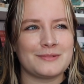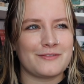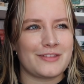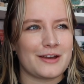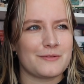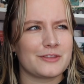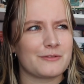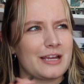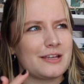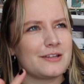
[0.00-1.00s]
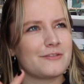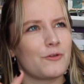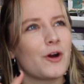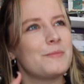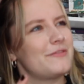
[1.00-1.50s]
of that, the right
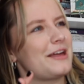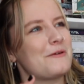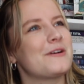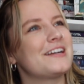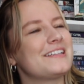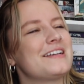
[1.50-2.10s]
form of that word.